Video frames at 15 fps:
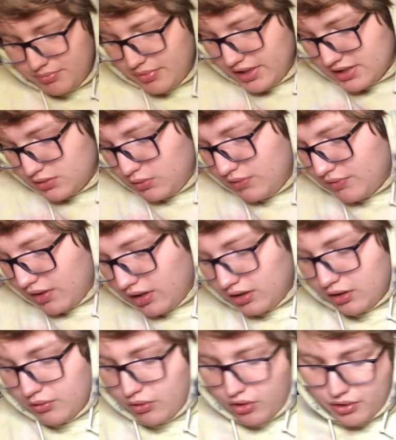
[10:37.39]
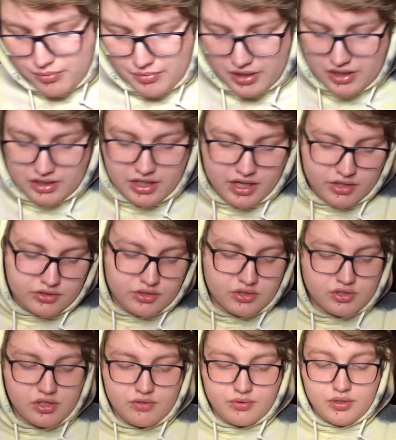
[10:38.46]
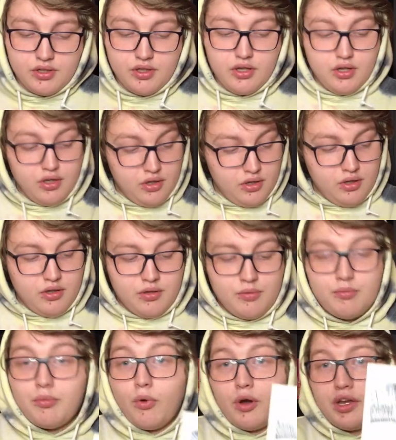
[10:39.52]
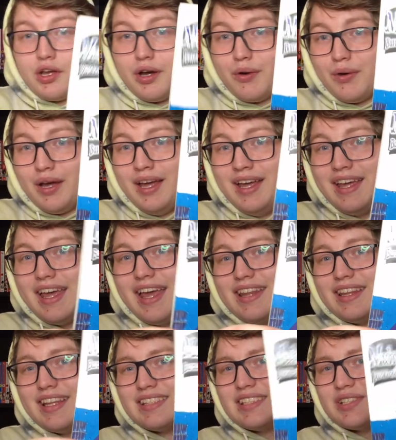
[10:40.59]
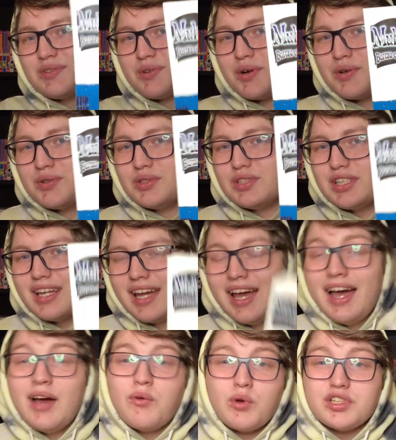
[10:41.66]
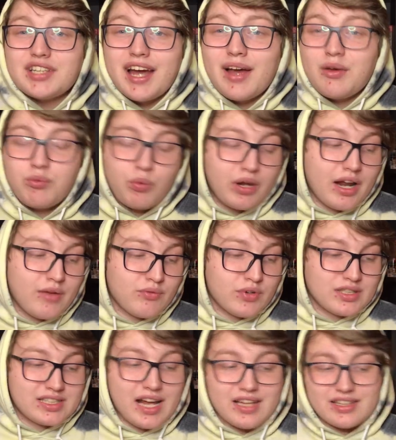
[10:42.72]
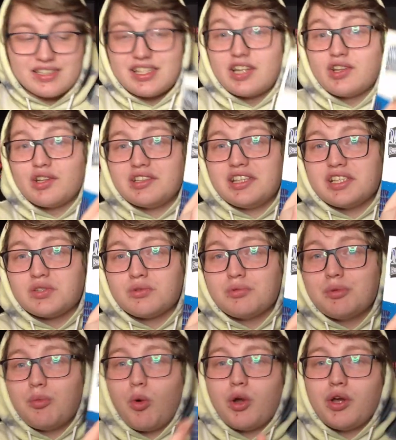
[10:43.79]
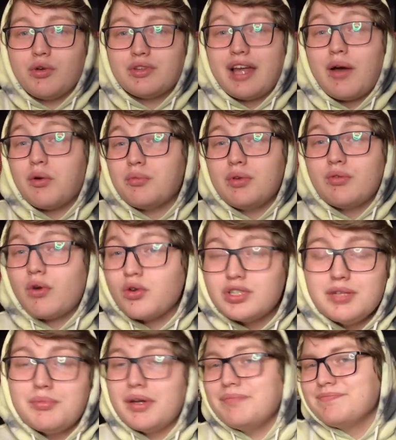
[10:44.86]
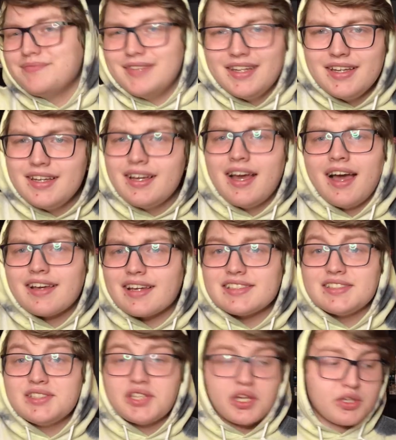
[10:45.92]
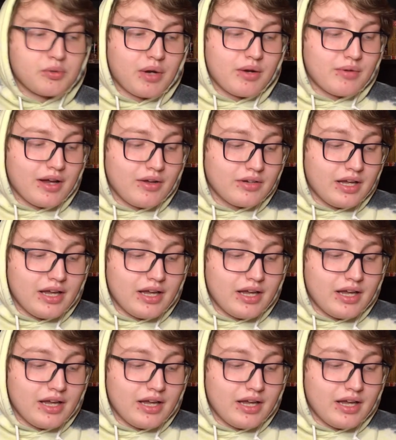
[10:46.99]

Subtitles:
Basically, we follow our main characters of Moyo, and this is Roji. Which, when I first got this, I thought this would be Moyo and that would be Roji, but I guess it's the other way around.